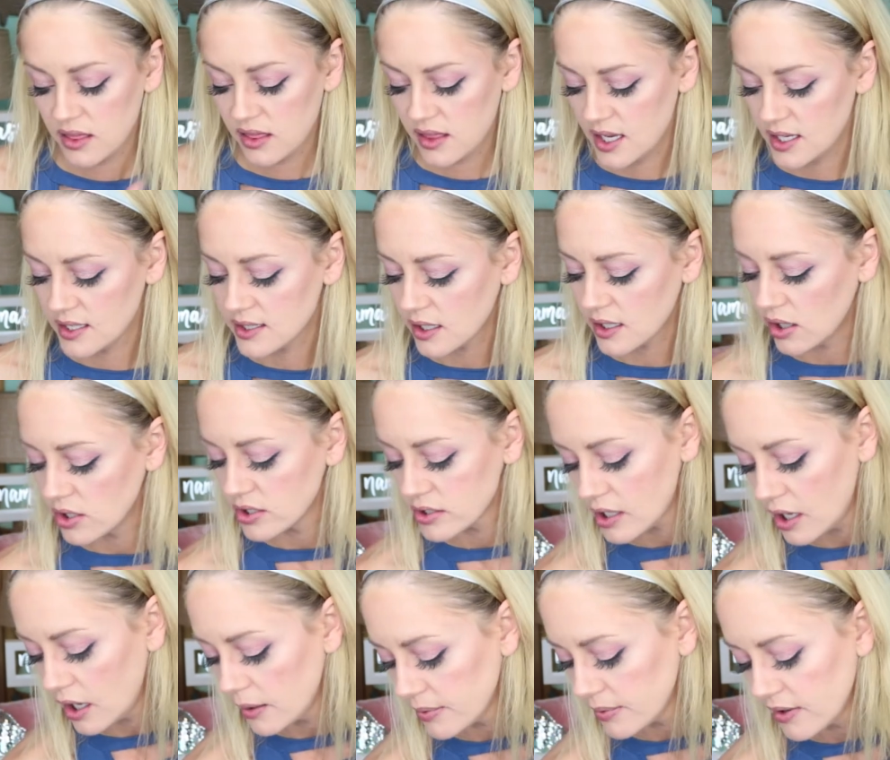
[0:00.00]
this on
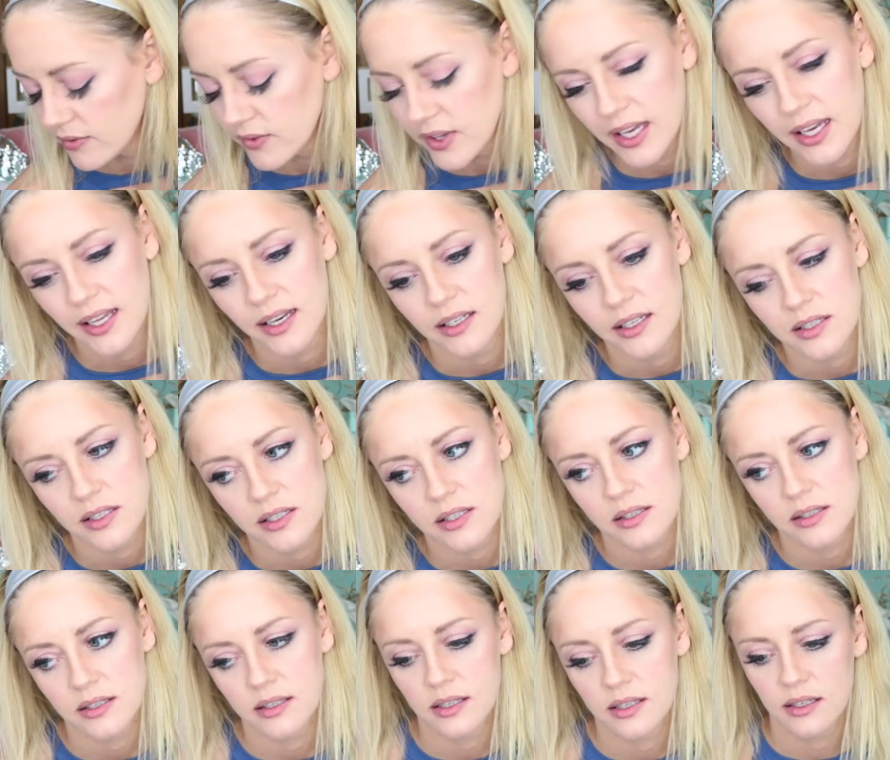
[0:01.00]
top of it and it
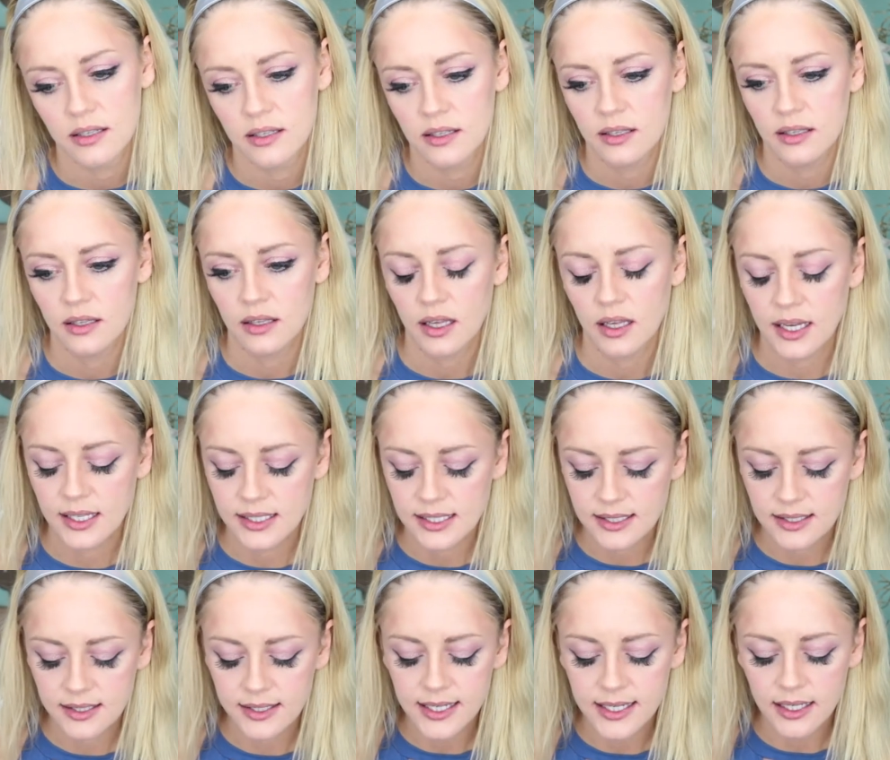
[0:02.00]
just
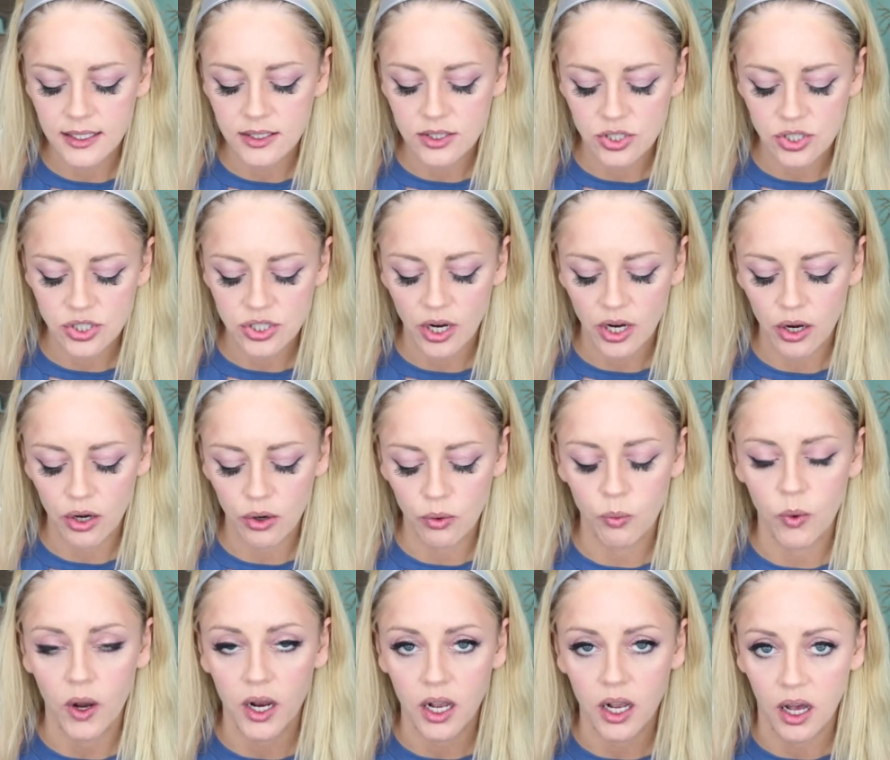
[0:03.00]
didn't show
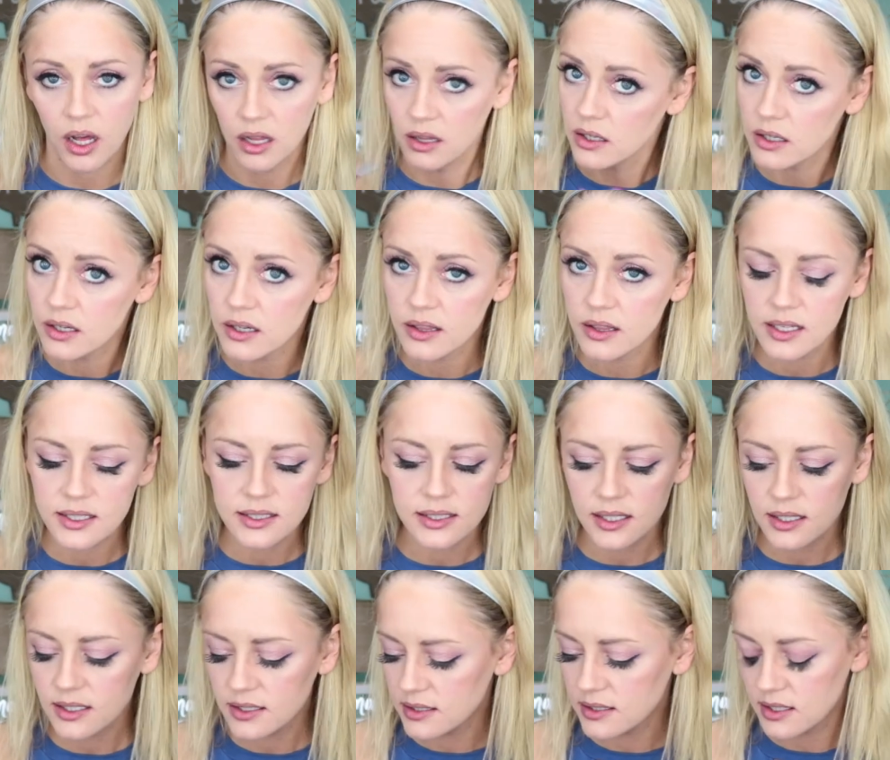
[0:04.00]
what color this
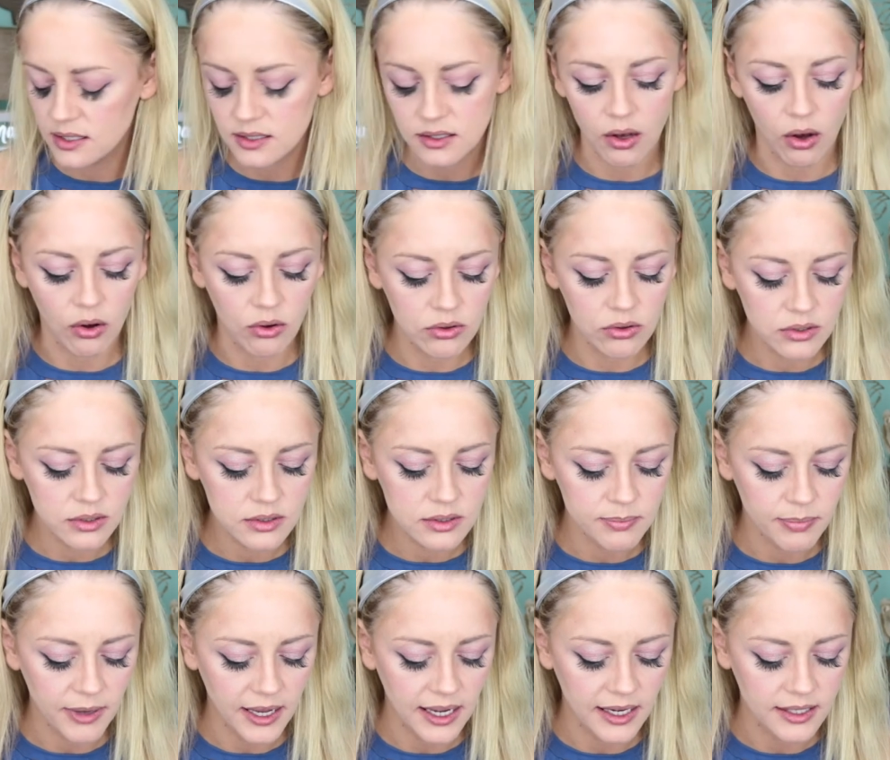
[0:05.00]
is, this Goals
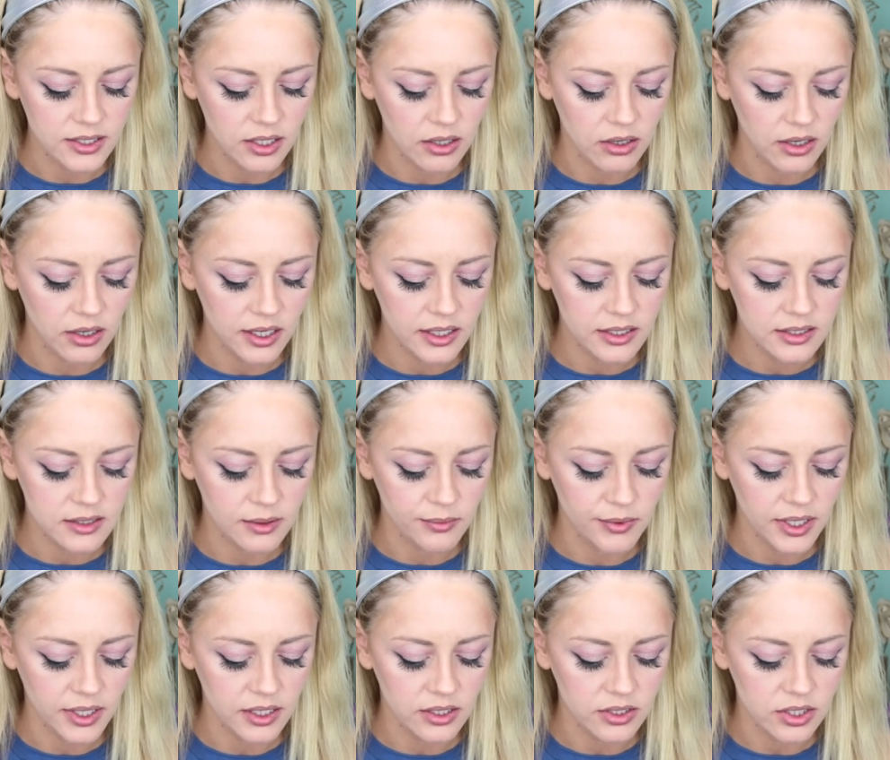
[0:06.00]
by Tarte, so we're
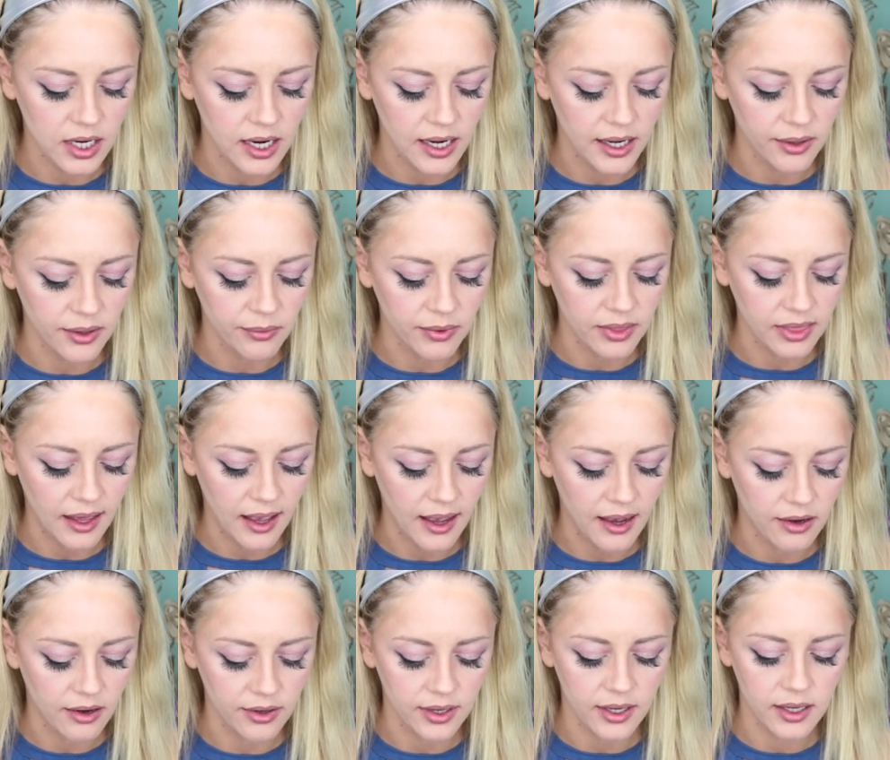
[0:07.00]
going to try it
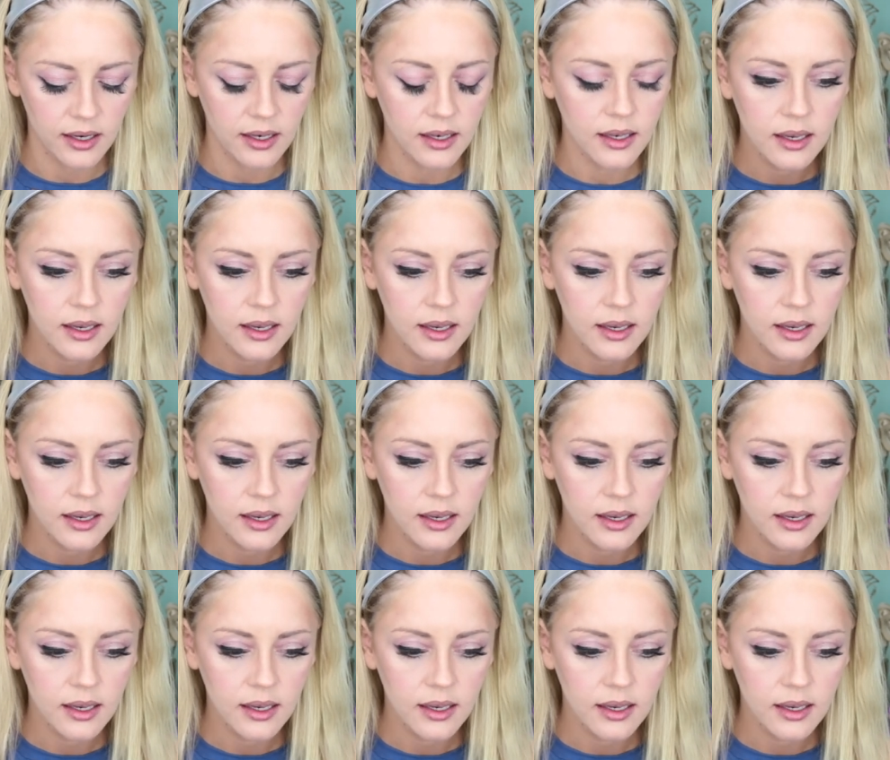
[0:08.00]
without it.